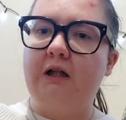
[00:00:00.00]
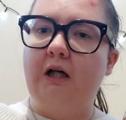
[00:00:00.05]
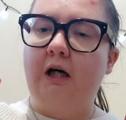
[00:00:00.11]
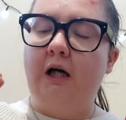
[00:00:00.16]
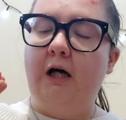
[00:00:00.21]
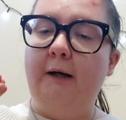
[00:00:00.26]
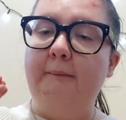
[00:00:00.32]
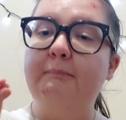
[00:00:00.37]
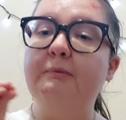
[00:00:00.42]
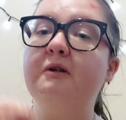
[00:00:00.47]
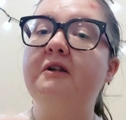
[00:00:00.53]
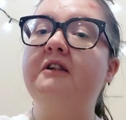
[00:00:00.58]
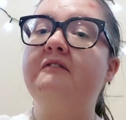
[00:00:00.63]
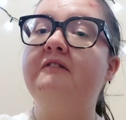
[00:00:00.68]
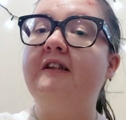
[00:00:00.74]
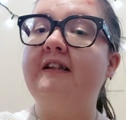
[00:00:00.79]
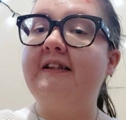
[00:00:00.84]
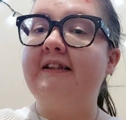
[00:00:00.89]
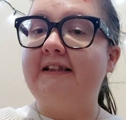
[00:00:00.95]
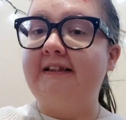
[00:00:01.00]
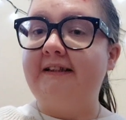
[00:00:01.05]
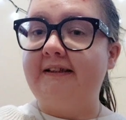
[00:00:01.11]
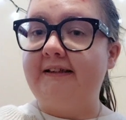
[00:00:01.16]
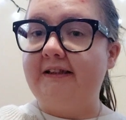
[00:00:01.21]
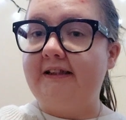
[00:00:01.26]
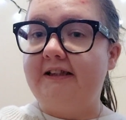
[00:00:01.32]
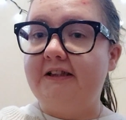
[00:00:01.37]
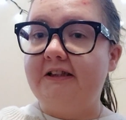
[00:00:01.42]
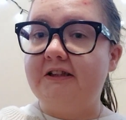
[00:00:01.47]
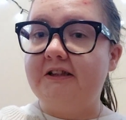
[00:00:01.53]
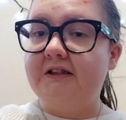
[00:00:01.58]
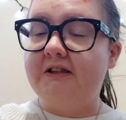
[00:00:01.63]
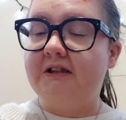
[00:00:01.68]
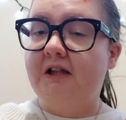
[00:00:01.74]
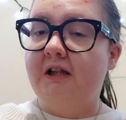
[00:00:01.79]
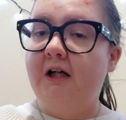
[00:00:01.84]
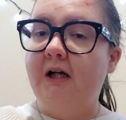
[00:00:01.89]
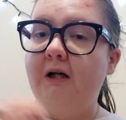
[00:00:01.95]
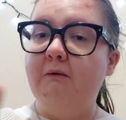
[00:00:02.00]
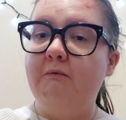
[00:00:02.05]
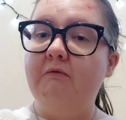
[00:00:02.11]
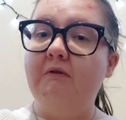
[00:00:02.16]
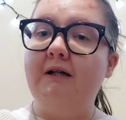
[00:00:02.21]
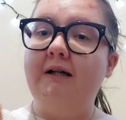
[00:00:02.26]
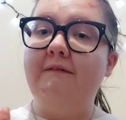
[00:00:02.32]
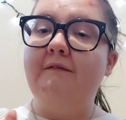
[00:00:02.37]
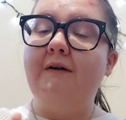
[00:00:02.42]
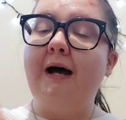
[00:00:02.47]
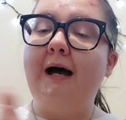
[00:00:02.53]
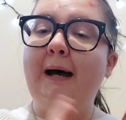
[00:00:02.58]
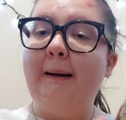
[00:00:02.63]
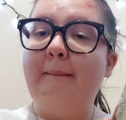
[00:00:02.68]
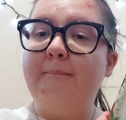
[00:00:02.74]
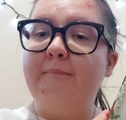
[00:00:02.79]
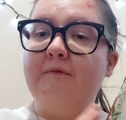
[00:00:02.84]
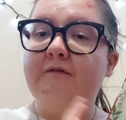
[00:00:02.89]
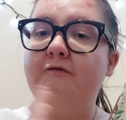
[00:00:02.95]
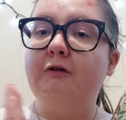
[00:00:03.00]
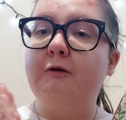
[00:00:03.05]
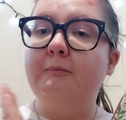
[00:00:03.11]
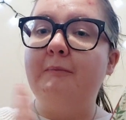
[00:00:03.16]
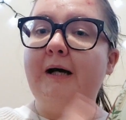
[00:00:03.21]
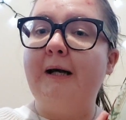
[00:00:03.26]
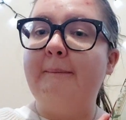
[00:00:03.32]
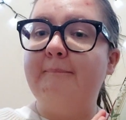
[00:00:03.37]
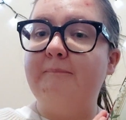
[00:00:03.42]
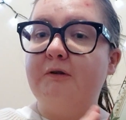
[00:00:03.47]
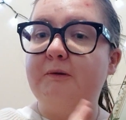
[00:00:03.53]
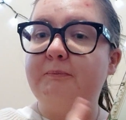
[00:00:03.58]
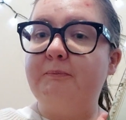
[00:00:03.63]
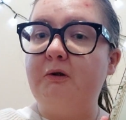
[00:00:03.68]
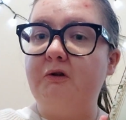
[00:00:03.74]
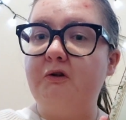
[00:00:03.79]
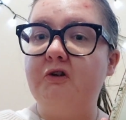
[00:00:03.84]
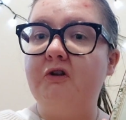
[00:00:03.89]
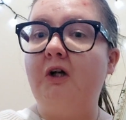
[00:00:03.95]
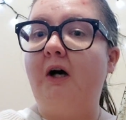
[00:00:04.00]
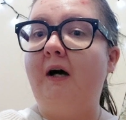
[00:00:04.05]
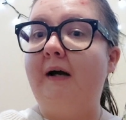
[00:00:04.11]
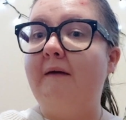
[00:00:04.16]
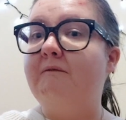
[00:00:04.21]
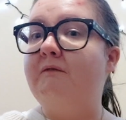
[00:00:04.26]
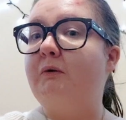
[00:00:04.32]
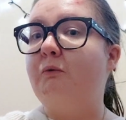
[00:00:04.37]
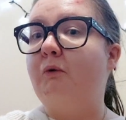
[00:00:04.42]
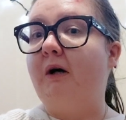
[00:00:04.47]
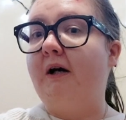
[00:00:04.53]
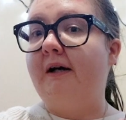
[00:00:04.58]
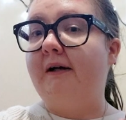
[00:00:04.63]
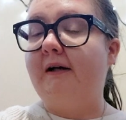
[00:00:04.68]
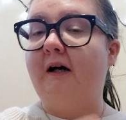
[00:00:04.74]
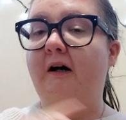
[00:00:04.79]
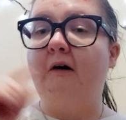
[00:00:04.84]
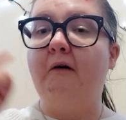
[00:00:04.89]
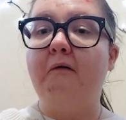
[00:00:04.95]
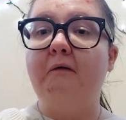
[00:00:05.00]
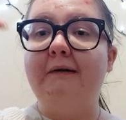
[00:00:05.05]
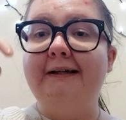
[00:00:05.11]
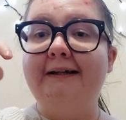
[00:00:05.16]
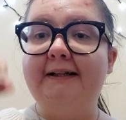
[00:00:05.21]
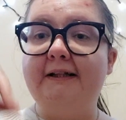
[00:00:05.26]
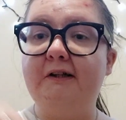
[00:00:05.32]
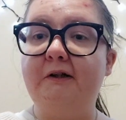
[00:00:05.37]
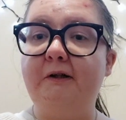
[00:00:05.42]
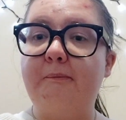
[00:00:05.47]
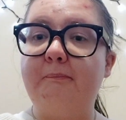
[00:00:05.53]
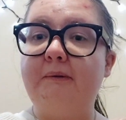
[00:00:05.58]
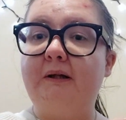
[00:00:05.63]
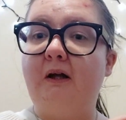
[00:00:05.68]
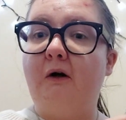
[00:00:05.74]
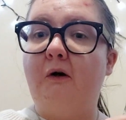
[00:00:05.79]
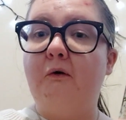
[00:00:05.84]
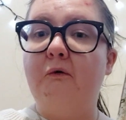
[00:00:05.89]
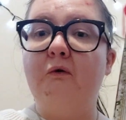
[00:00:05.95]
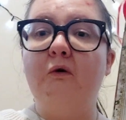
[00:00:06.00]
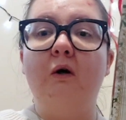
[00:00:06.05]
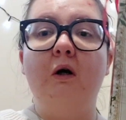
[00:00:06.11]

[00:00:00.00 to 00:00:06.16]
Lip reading: buddy reading this with Em from Em's Books Are Everywhere. I'll link her below.